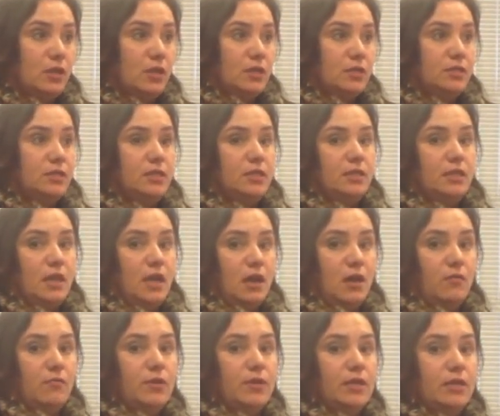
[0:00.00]
seeing
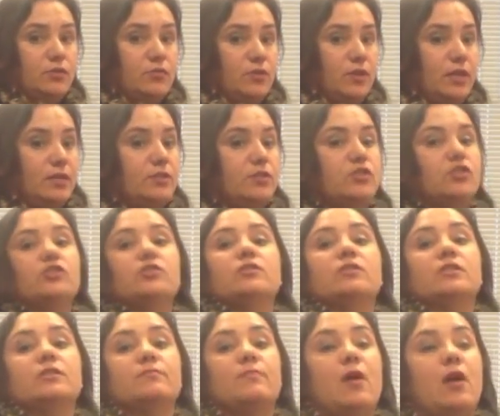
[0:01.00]
how we can transition
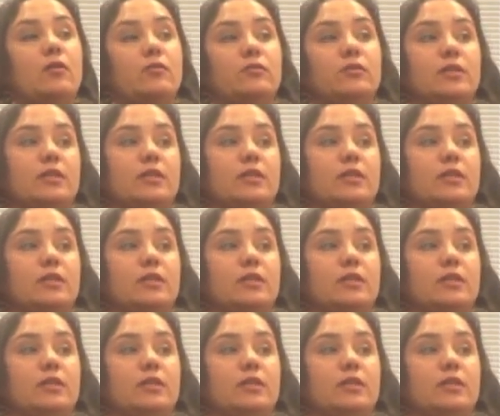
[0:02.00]
this model